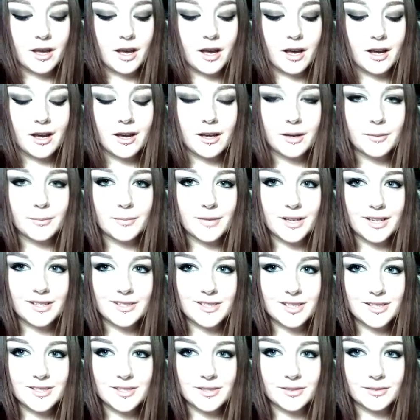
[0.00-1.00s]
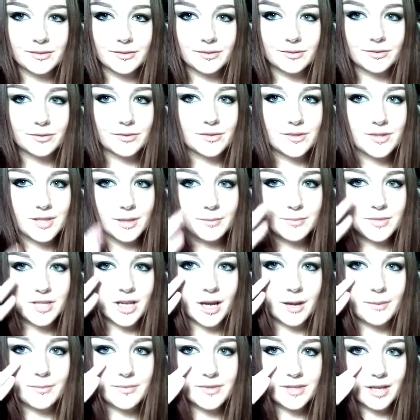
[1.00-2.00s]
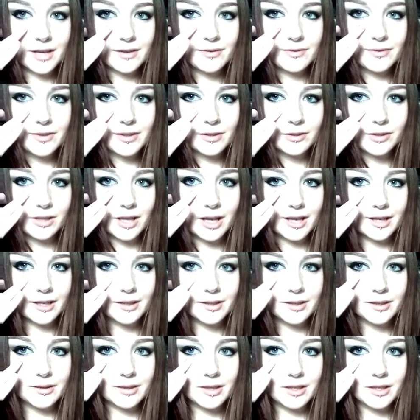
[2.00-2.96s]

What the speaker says: It doesn't, sometimes I feel like